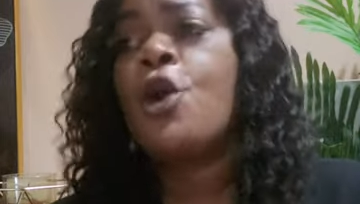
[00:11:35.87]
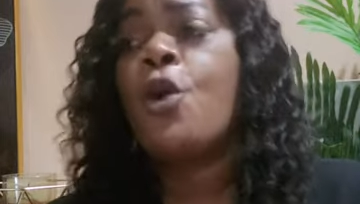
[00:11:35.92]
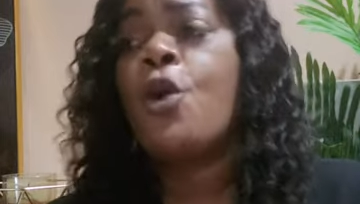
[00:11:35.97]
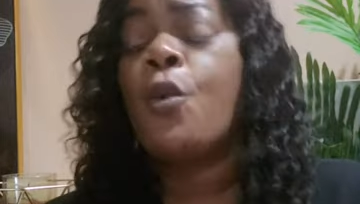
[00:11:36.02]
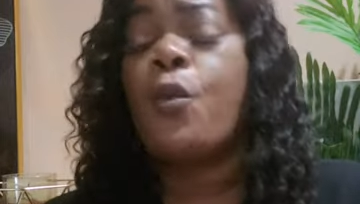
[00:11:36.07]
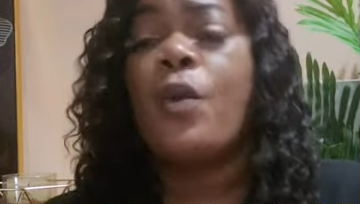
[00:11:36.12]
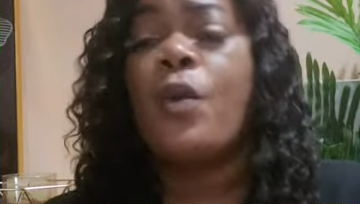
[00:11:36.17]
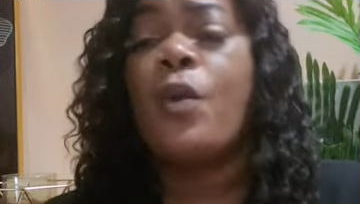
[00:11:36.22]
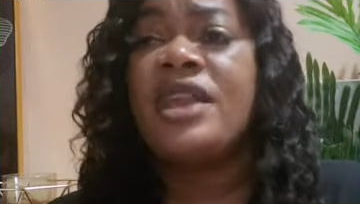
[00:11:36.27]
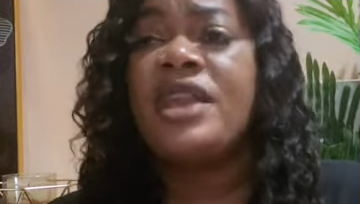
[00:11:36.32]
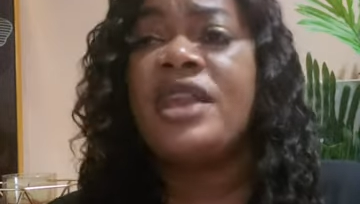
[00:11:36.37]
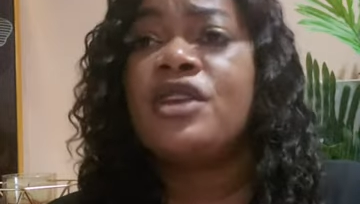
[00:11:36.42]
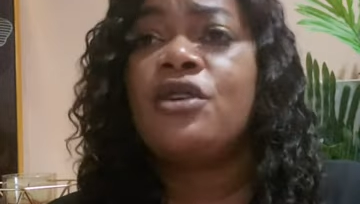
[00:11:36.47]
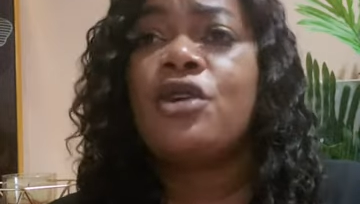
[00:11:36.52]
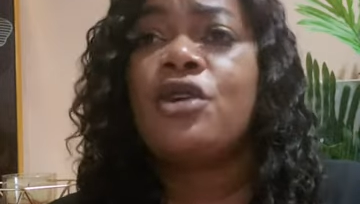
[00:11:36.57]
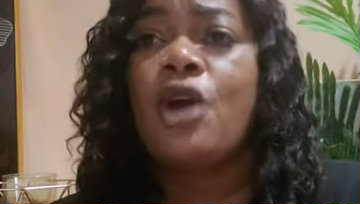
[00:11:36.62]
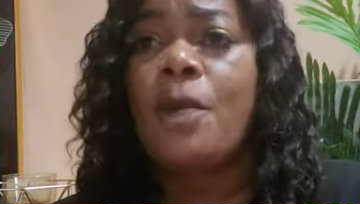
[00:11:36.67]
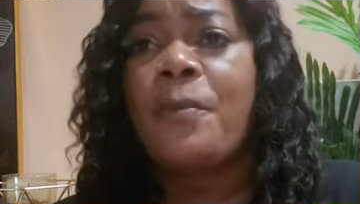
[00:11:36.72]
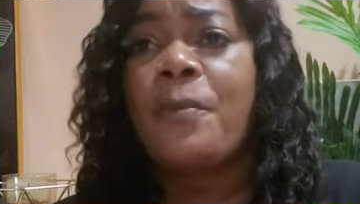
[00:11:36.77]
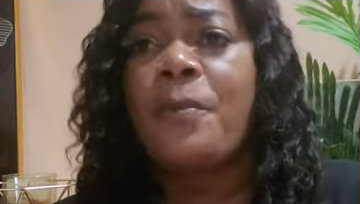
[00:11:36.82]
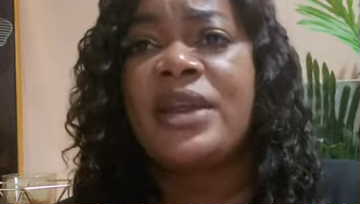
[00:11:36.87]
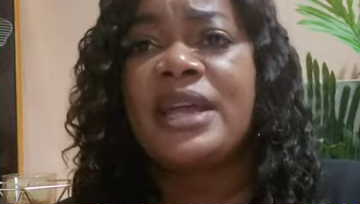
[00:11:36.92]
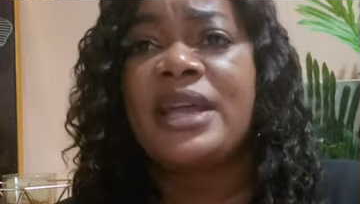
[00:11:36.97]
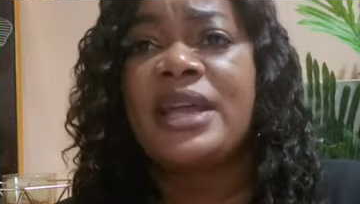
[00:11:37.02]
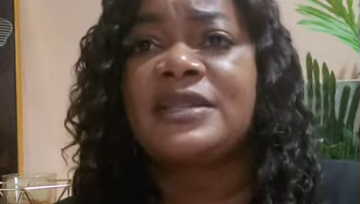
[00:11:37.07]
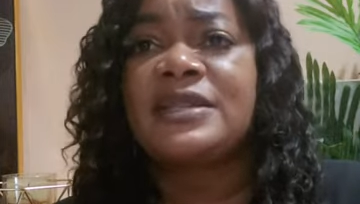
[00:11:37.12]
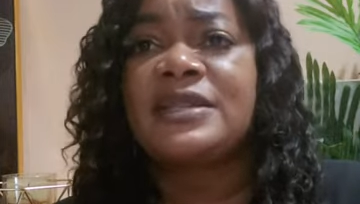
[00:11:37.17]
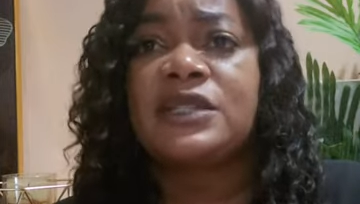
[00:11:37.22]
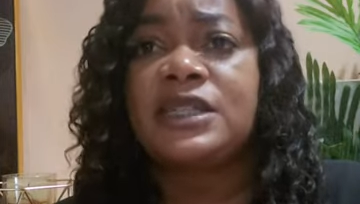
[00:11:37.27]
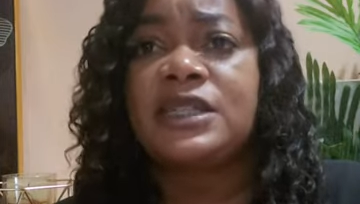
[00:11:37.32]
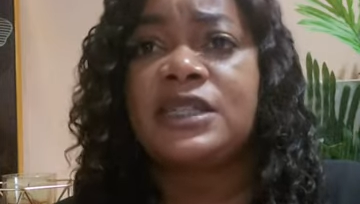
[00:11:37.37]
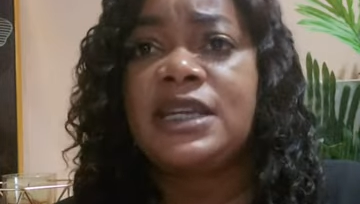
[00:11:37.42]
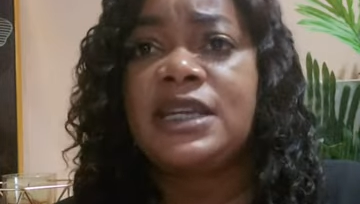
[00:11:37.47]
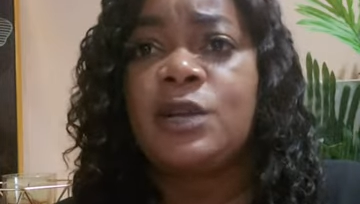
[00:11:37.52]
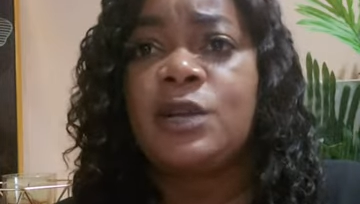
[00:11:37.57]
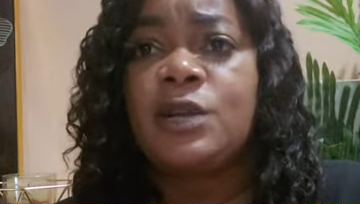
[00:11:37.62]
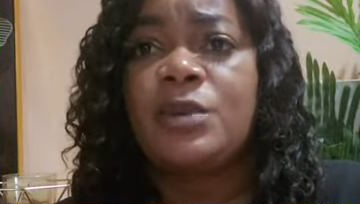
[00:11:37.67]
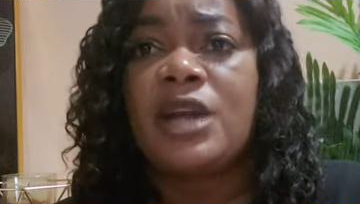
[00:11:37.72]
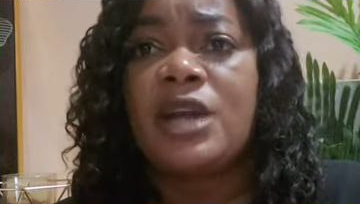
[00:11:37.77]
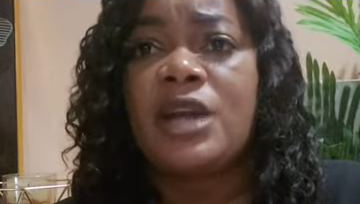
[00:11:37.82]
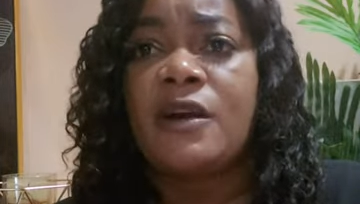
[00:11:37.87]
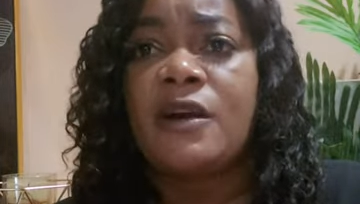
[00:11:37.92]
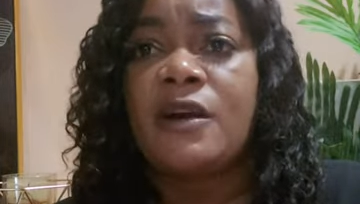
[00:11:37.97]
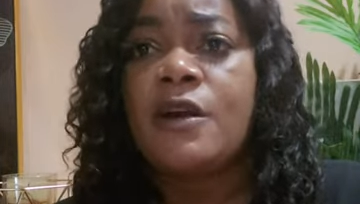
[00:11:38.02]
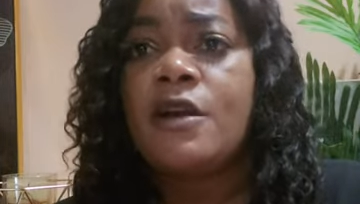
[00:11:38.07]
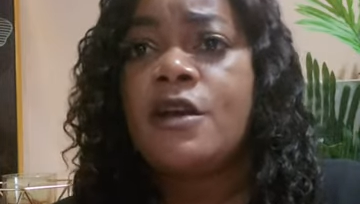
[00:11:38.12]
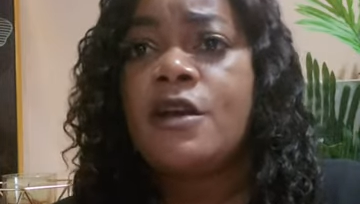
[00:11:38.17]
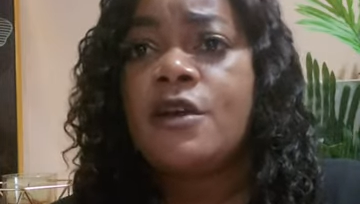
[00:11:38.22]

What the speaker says: When you go up on a scene with a,